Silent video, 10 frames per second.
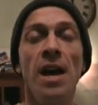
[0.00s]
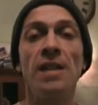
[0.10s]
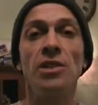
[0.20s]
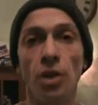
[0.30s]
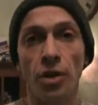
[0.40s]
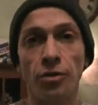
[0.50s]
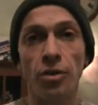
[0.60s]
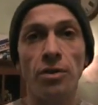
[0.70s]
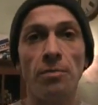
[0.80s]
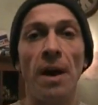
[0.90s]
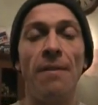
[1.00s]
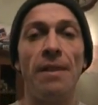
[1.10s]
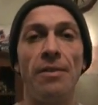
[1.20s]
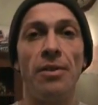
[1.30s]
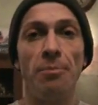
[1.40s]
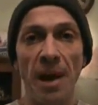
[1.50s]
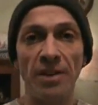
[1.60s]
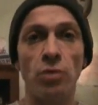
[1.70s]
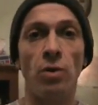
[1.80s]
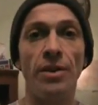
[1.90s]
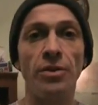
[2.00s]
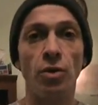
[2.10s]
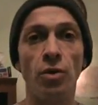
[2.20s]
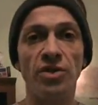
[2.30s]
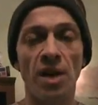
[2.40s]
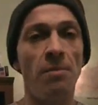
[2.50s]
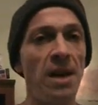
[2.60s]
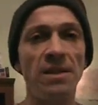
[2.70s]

is look through them and then the best ones or some,